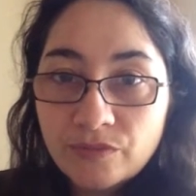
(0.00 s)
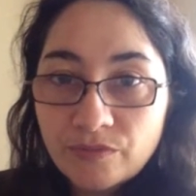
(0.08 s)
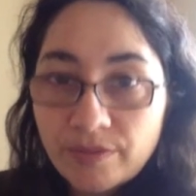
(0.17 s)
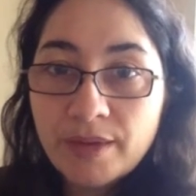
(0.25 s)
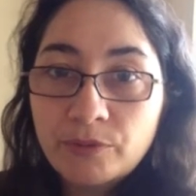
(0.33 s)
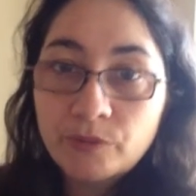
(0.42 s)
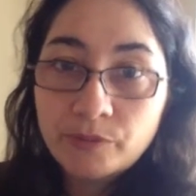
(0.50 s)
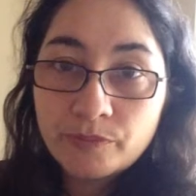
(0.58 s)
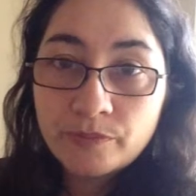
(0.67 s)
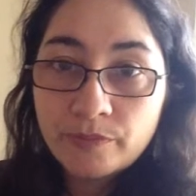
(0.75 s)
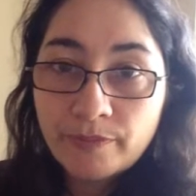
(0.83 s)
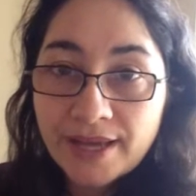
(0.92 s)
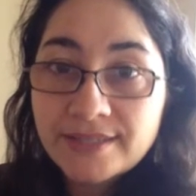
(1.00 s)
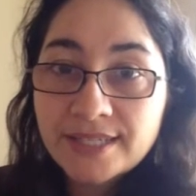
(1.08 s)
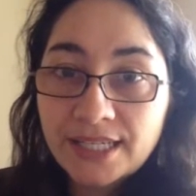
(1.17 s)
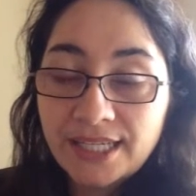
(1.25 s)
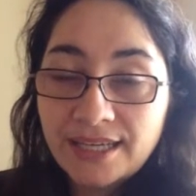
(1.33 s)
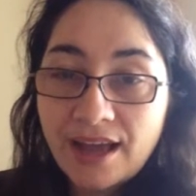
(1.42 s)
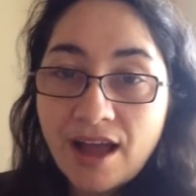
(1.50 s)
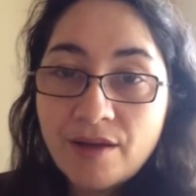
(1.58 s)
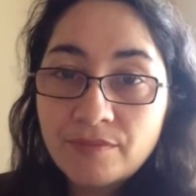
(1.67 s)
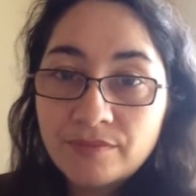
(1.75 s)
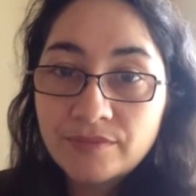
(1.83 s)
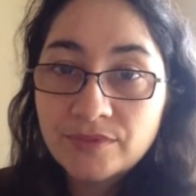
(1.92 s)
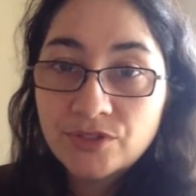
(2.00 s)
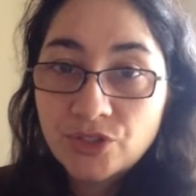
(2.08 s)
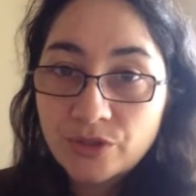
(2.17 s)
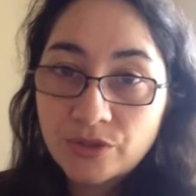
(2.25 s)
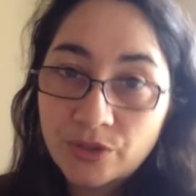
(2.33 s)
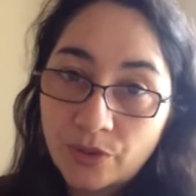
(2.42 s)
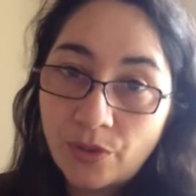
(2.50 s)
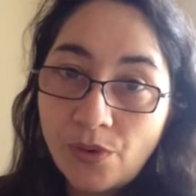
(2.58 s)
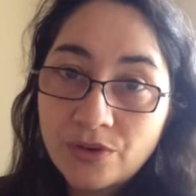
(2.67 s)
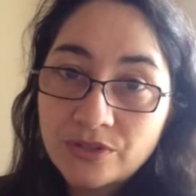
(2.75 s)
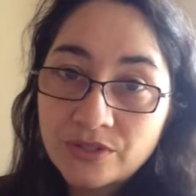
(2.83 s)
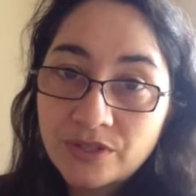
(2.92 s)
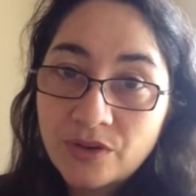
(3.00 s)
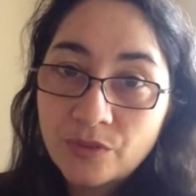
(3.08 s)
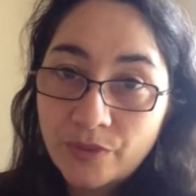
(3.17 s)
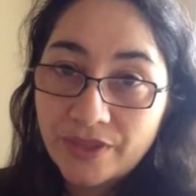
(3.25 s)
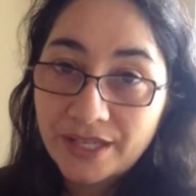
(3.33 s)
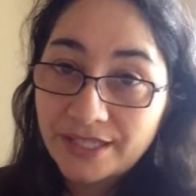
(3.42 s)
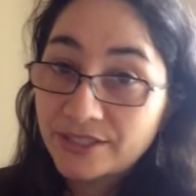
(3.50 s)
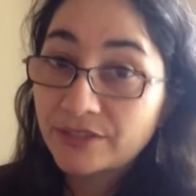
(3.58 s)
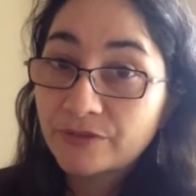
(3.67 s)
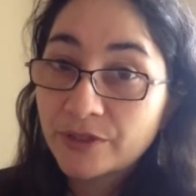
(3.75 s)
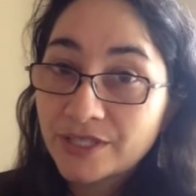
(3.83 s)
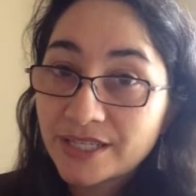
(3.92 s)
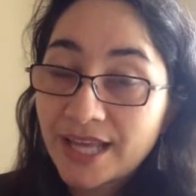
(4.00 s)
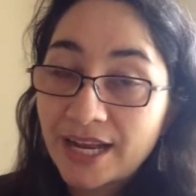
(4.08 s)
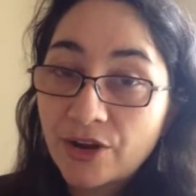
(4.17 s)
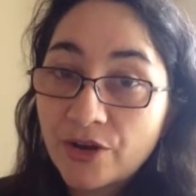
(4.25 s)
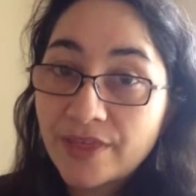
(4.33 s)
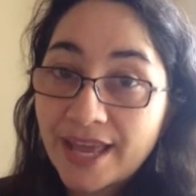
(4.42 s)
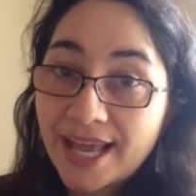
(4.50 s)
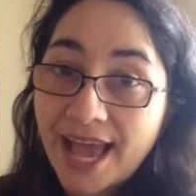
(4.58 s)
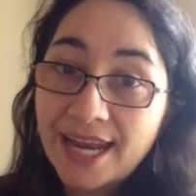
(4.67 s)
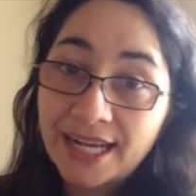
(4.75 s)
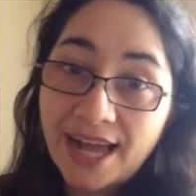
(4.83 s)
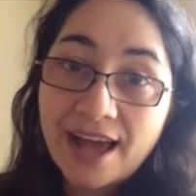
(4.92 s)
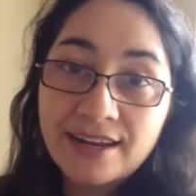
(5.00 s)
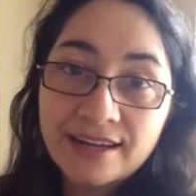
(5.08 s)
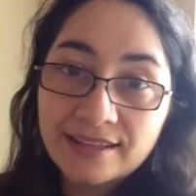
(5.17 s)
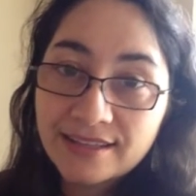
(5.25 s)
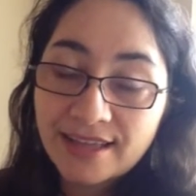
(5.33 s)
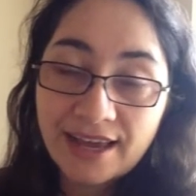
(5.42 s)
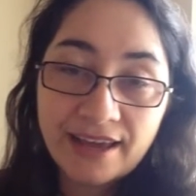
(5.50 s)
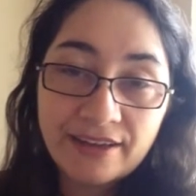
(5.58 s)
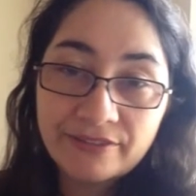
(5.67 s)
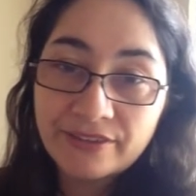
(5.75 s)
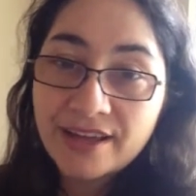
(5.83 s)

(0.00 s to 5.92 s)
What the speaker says: People basically come to the course with a list of foods that they know they can and can't eat, that they have